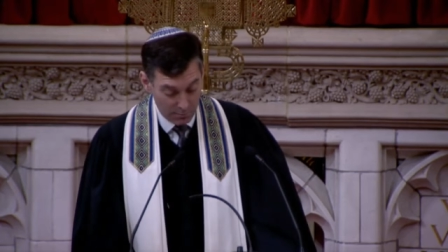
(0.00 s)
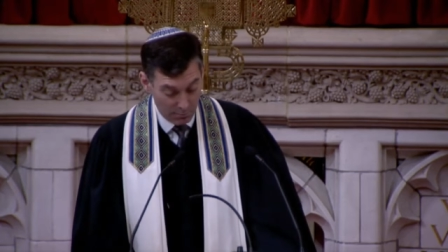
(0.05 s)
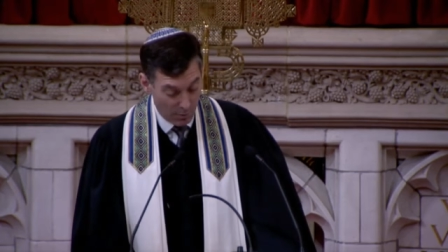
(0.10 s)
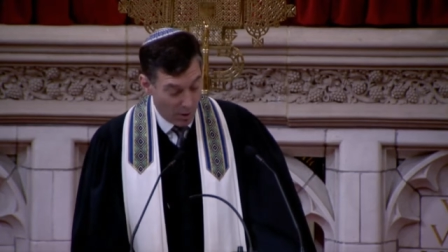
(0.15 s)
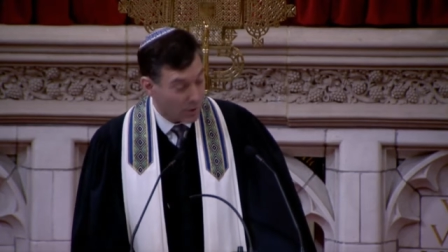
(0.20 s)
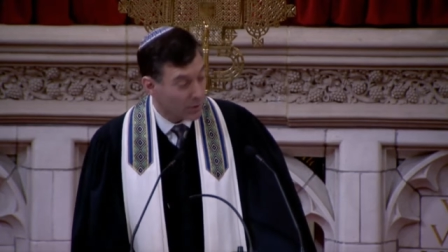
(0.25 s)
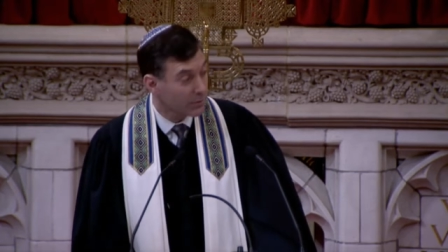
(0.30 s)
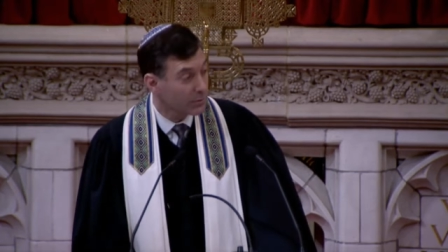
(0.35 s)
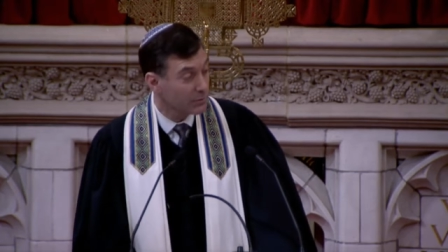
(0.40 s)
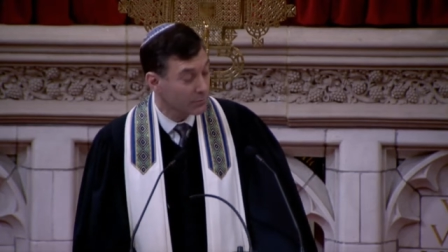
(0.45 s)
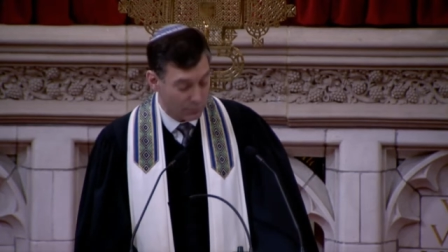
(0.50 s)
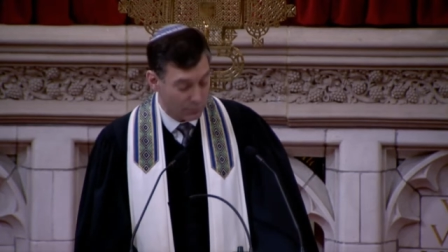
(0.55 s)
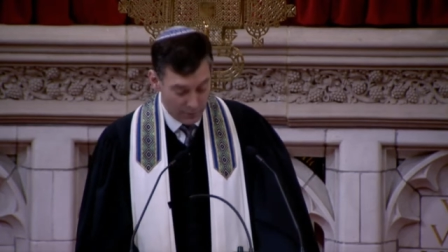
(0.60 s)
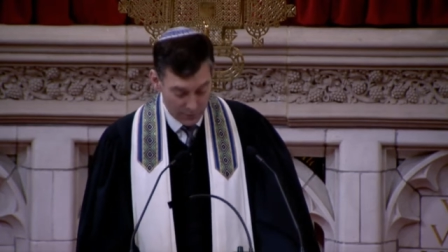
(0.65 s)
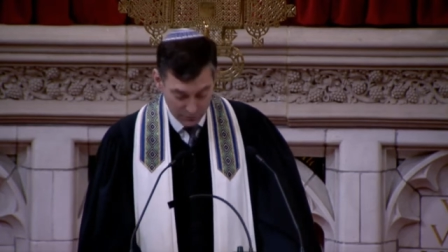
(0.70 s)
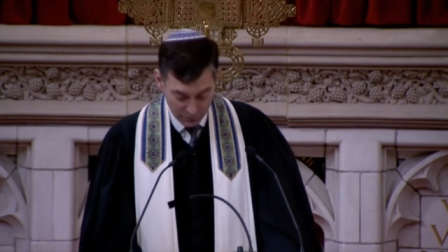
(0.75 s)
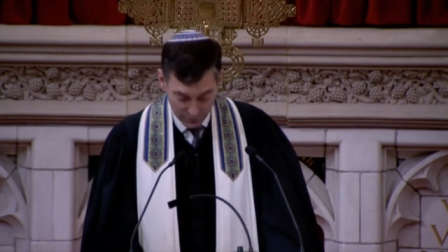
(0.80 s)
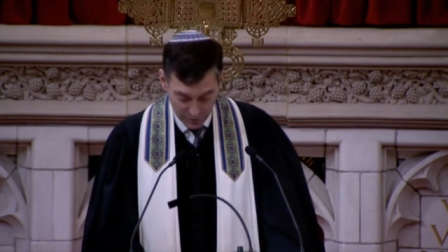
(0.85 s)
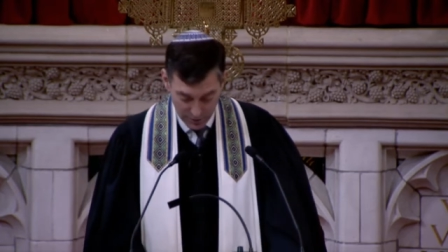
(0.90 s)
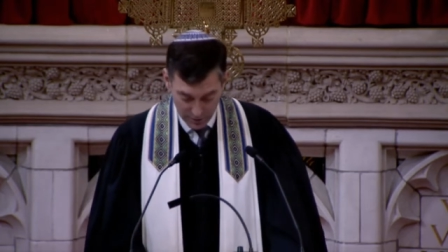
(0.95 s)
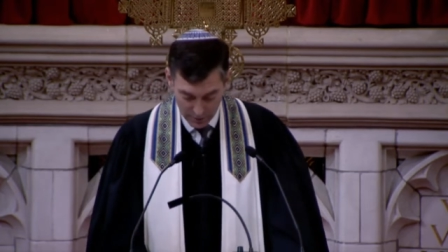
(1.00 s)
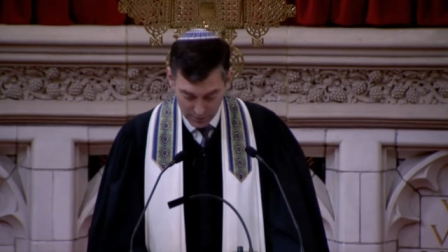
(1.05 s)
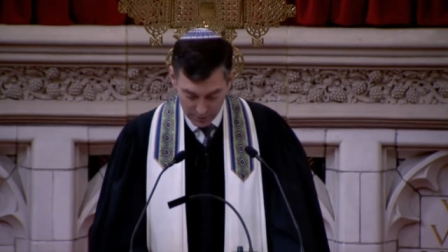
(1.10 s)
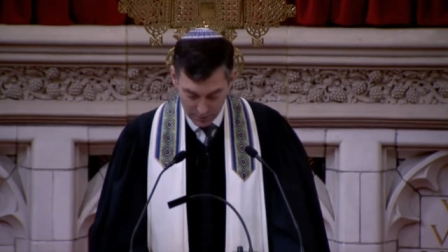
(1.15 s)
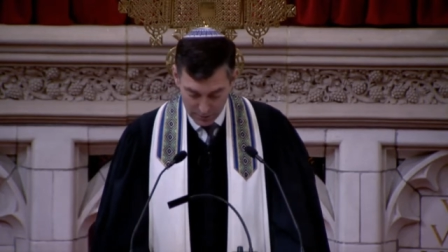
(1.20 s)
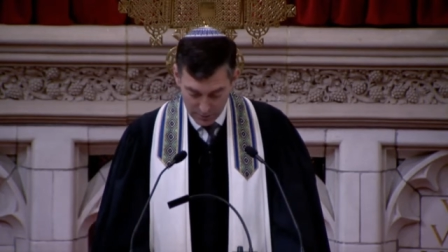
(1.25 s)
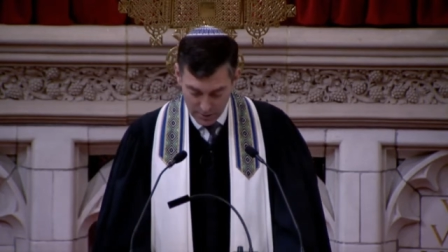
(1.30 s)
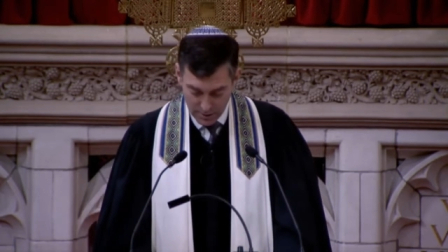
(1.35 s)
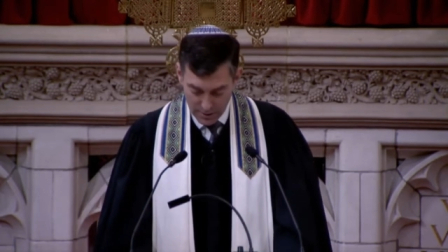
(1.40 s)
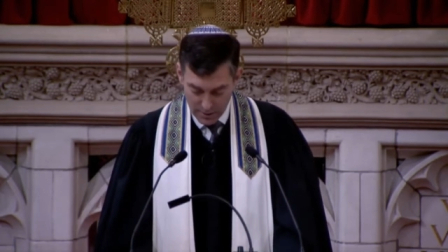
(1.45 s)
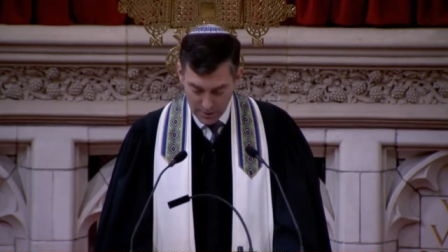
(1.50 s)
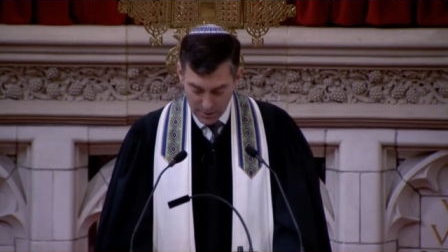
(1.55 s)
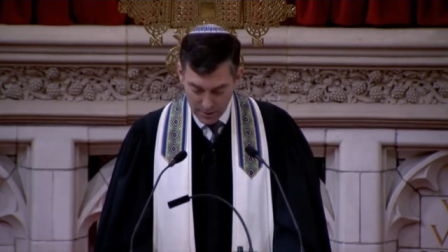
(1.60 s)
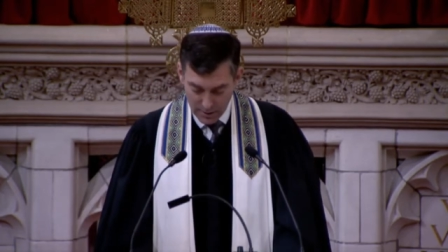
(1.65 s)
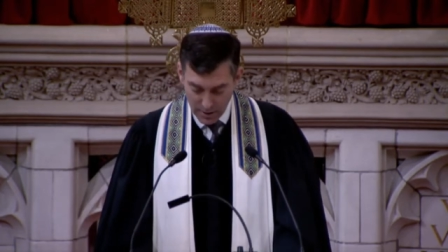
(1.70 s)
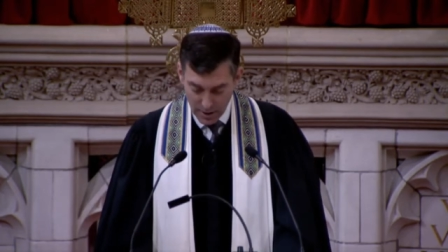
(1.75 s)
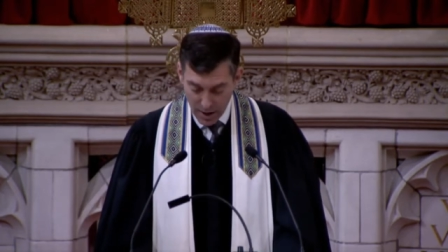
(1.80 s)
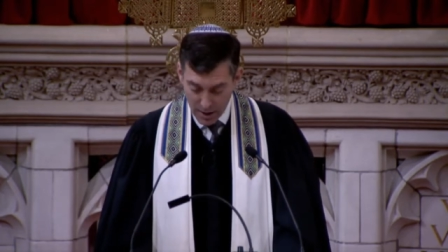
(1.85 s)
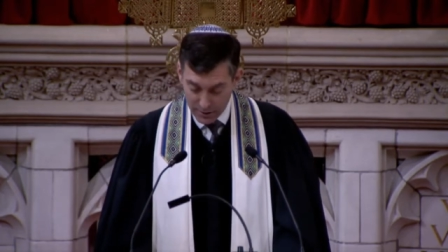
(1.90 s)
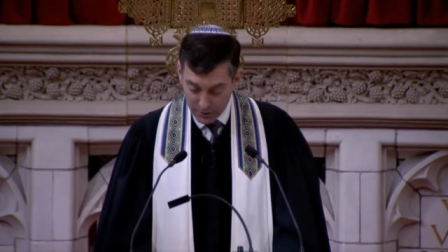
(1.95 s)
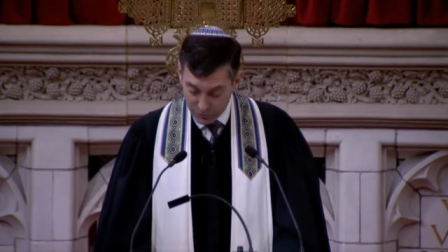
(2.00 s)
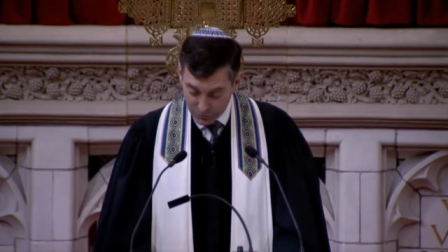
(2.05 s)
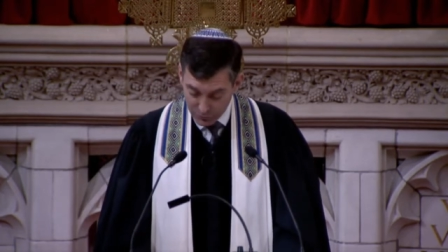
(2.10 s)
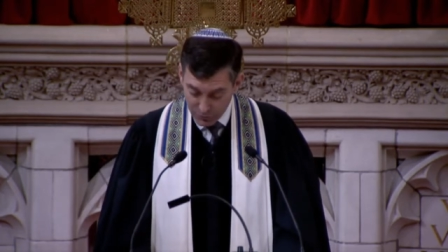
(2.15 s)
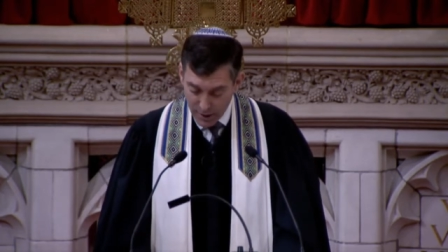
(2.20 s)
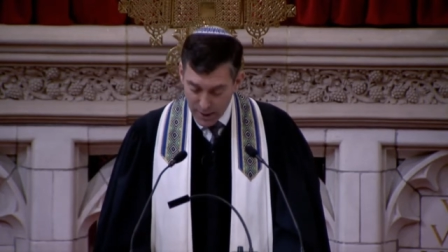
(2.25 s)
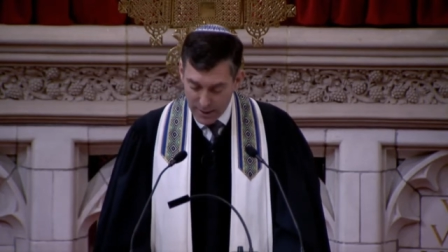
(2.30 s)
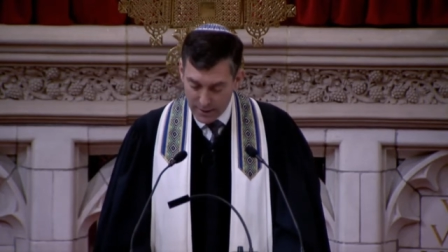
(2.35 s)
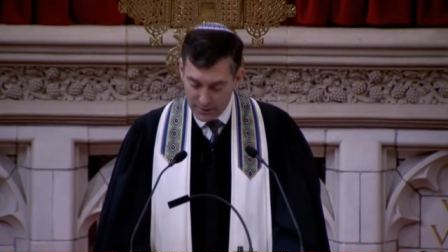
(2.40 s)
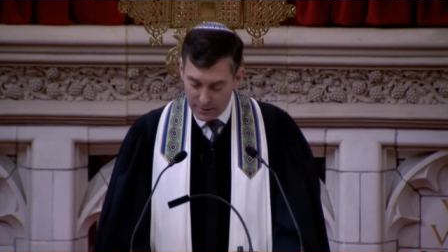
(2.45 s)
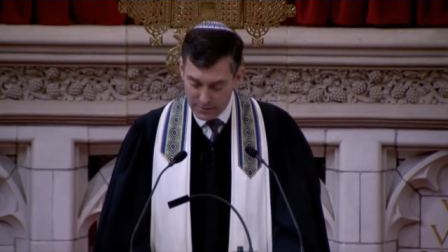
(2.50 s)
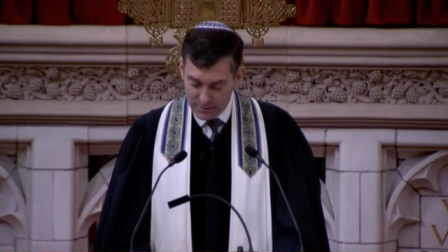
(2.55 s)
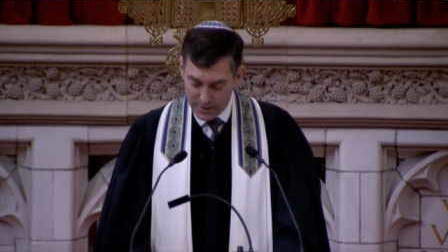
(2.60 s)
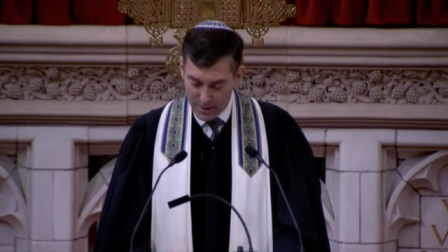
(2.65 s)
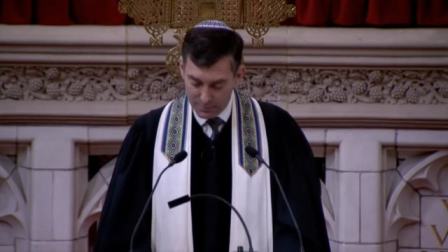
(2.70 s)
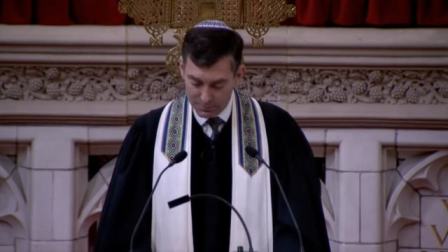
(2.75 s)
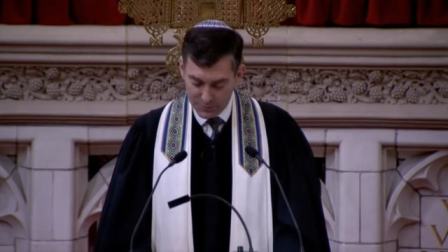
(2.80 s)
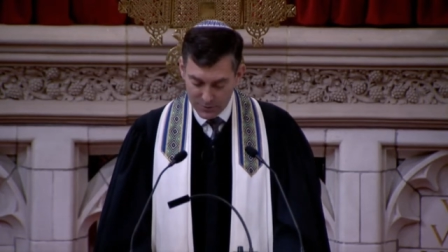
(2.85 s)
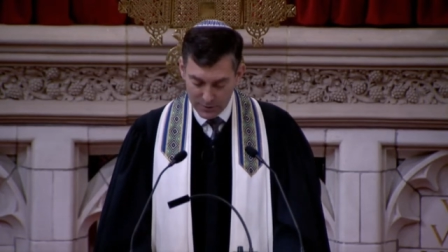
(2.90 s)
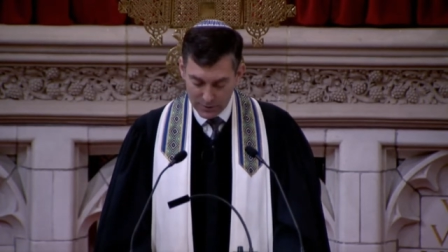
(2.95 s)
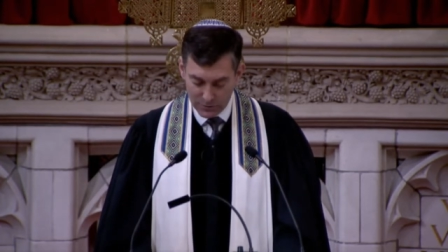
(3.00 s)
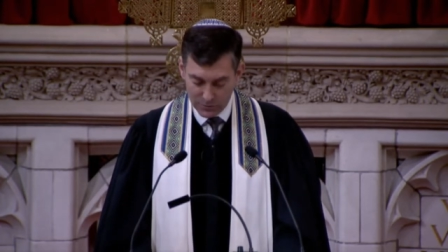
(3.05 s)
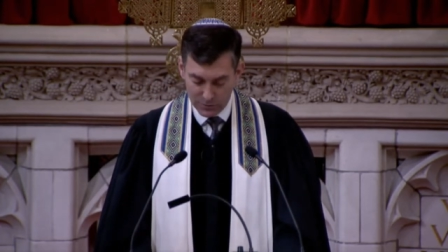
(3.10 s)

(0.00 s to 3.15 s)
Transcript: Martin Wiesel, on a train attempting